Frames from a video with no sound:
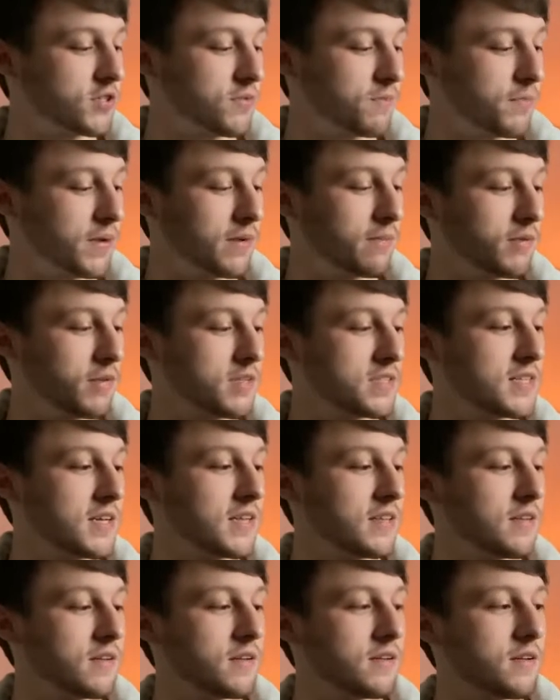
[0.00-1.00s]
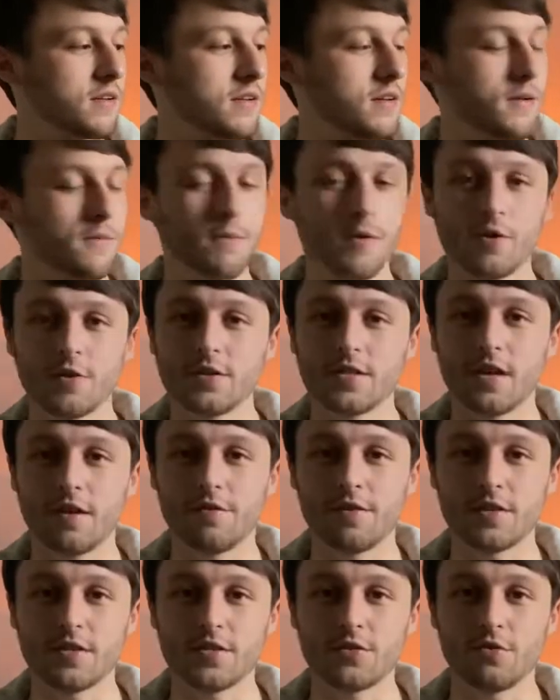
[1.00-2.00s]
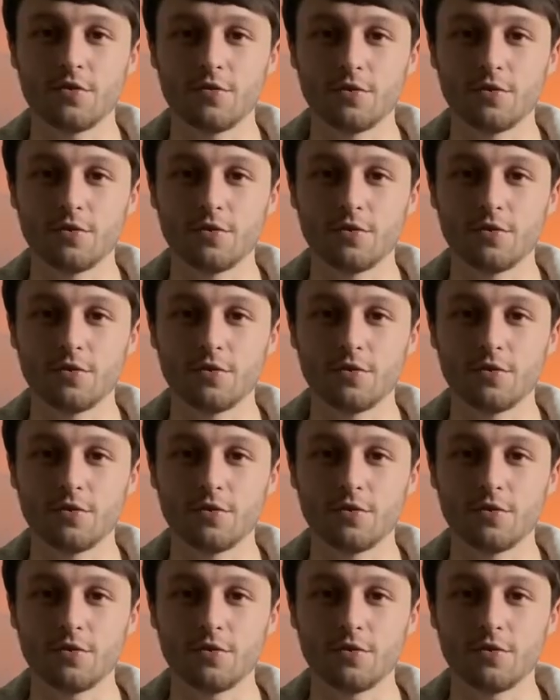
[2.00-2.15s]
people to see that a box set of his stuff was